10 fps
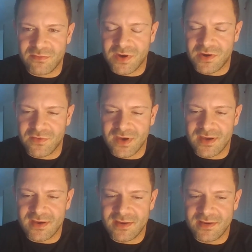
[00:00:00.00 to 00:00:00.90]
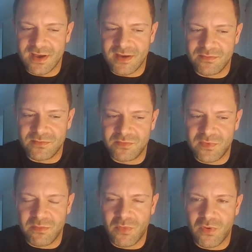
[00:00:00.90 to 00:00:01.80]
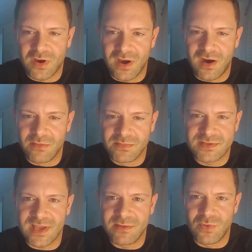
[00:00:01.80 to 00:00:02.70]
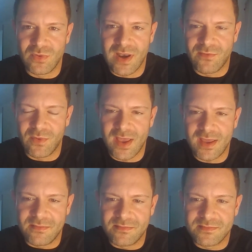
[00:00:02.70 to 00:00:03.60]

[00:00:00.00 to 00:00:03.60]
career, with a more calm, stable, and level head.